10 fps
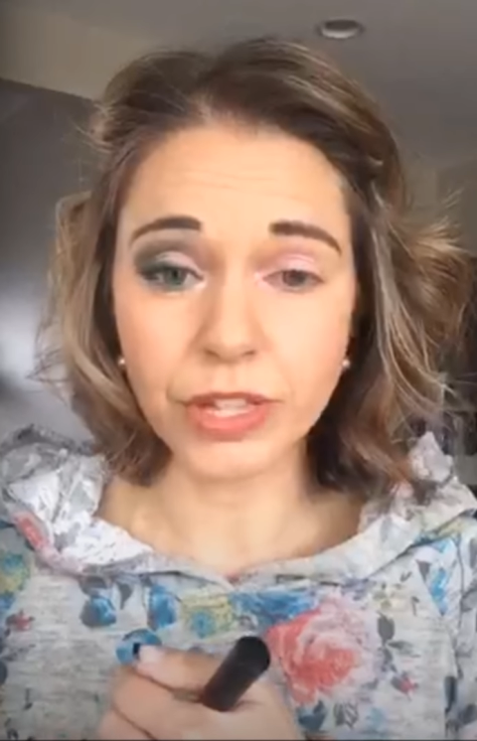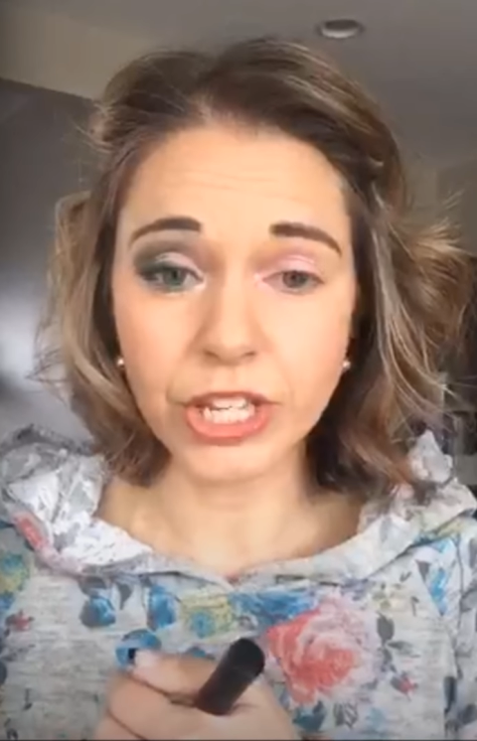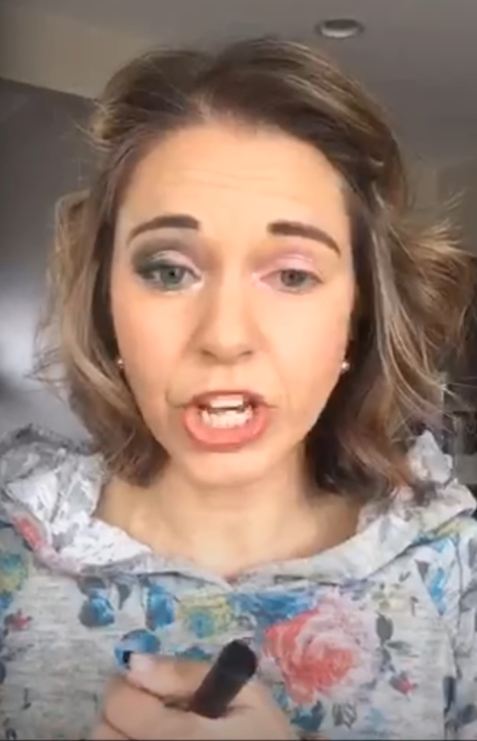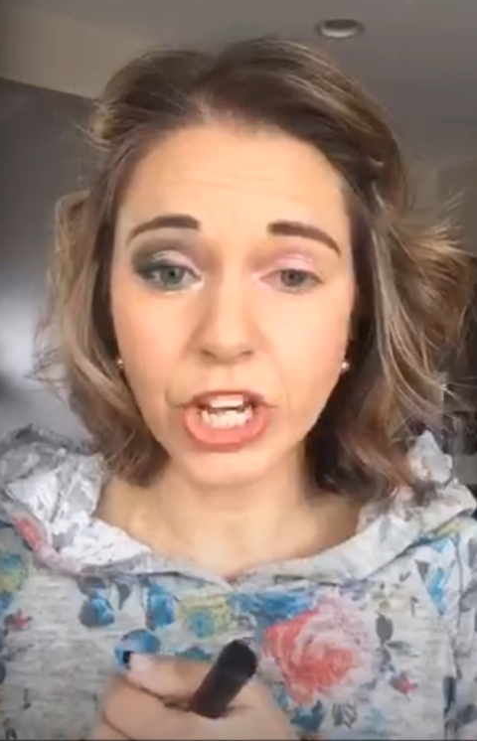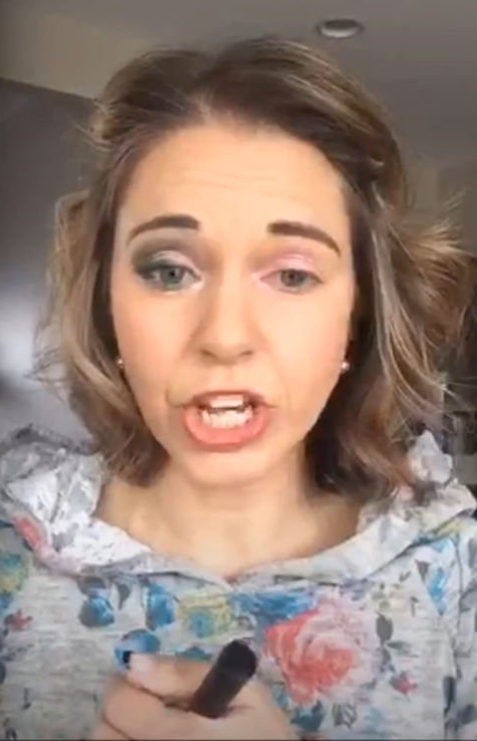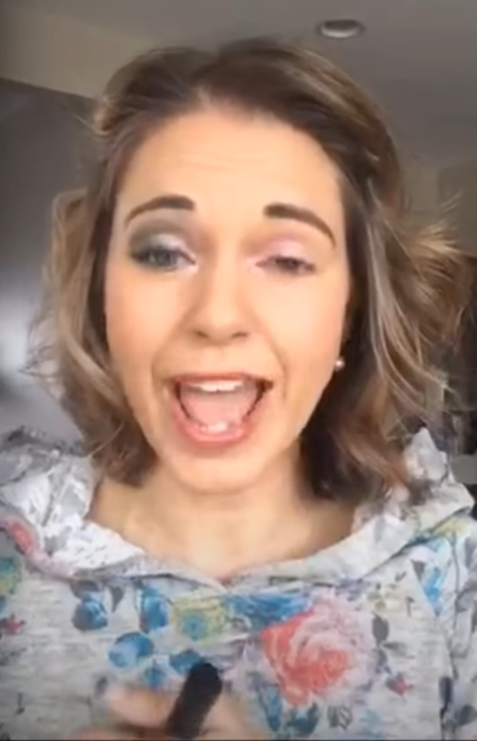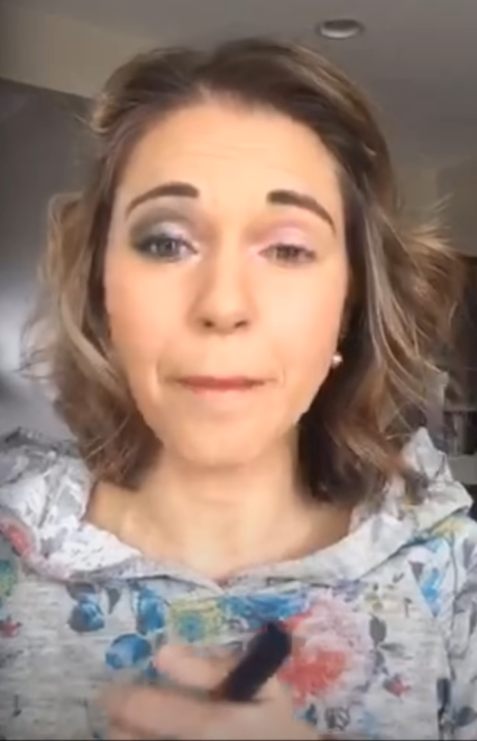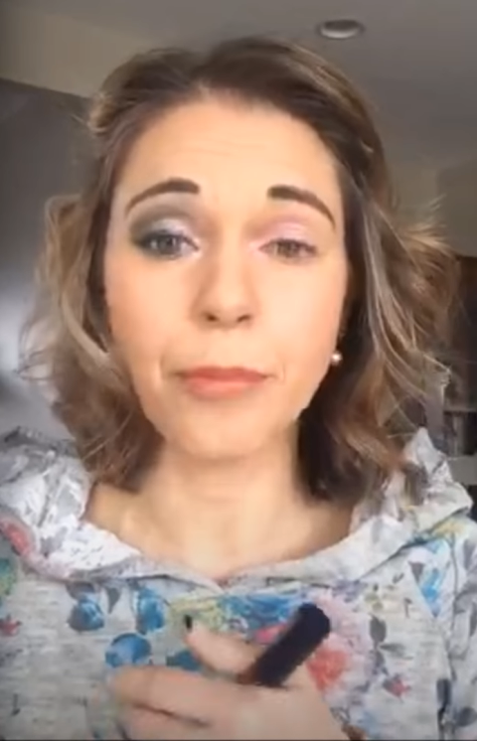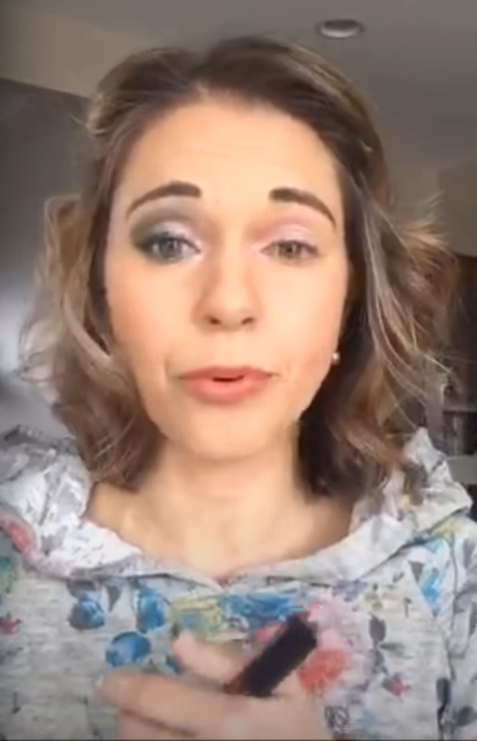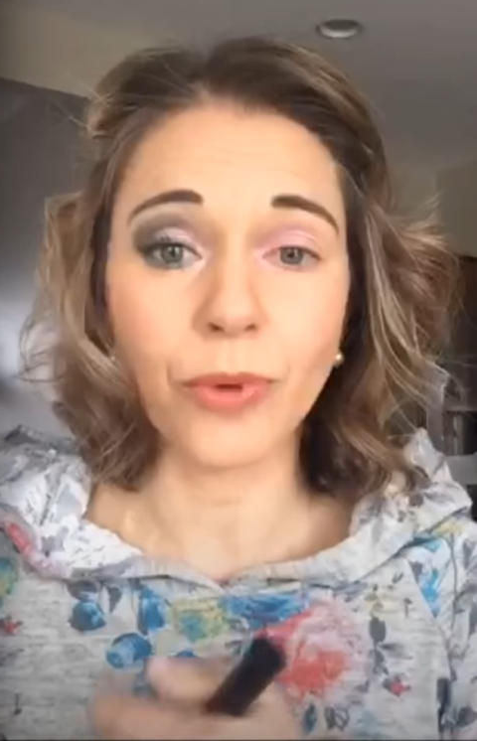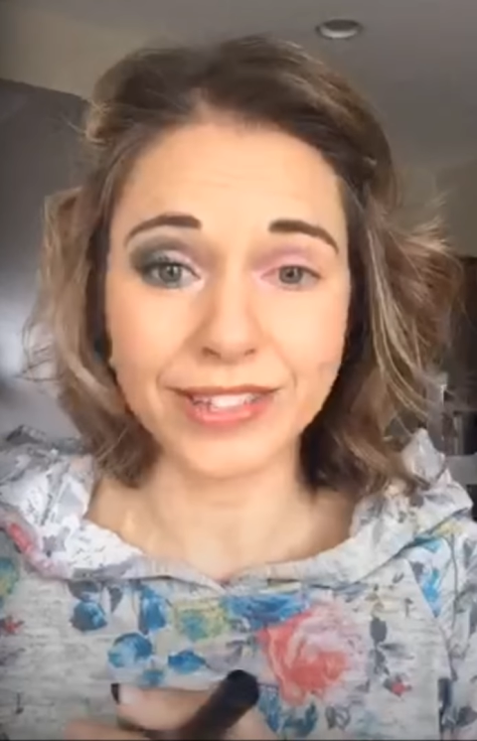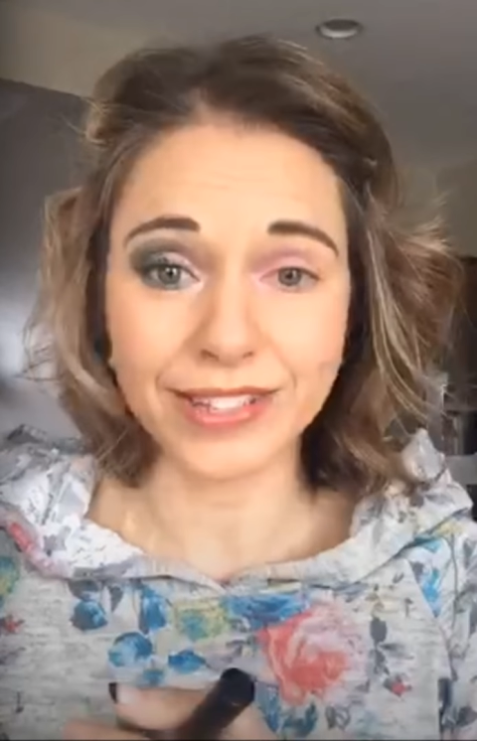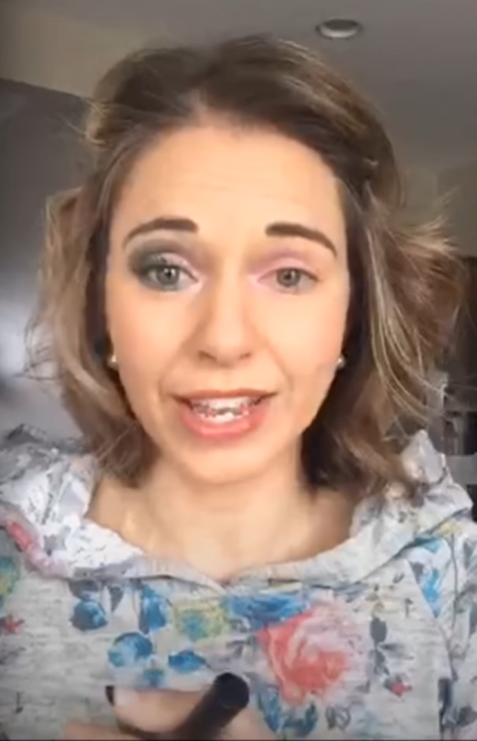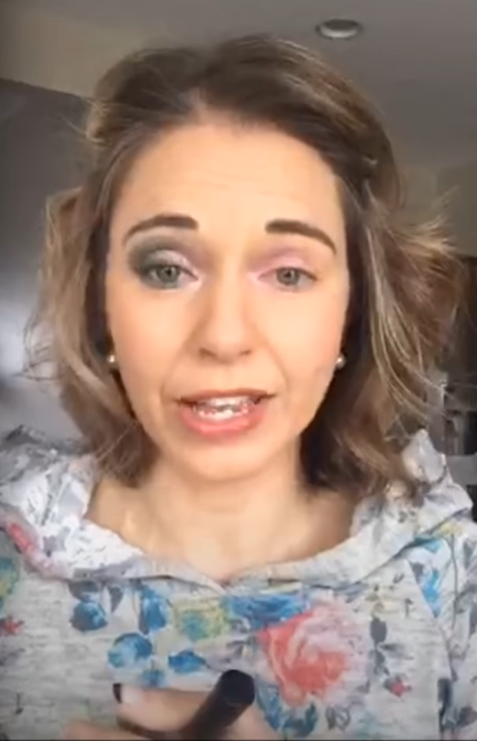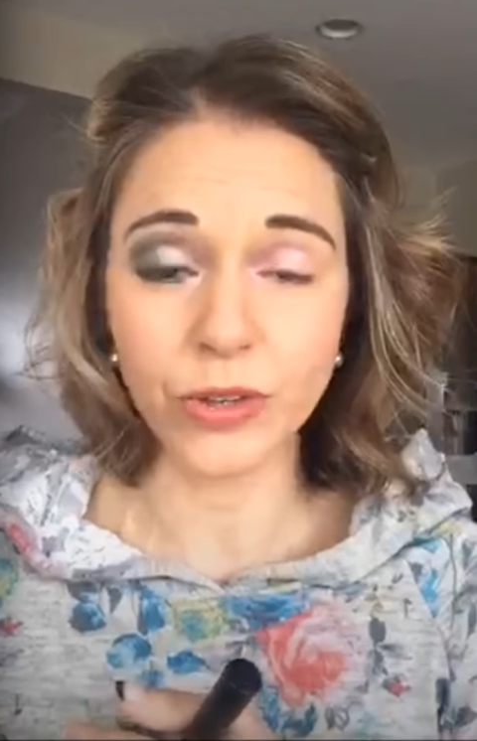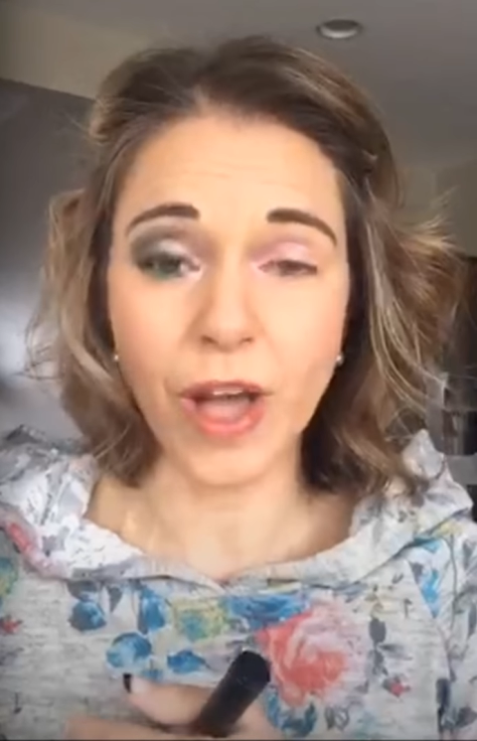really good and pressing.